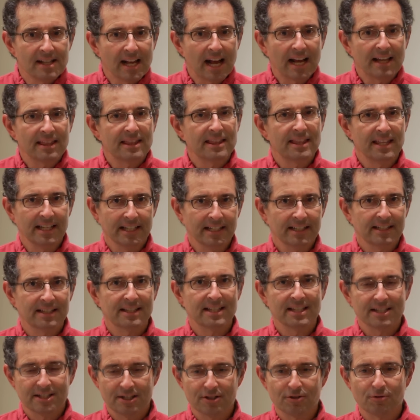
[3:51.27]
I think
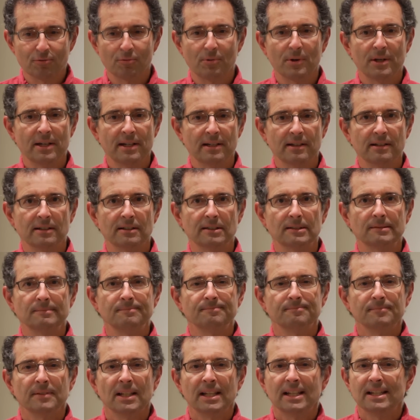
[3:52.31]
this is where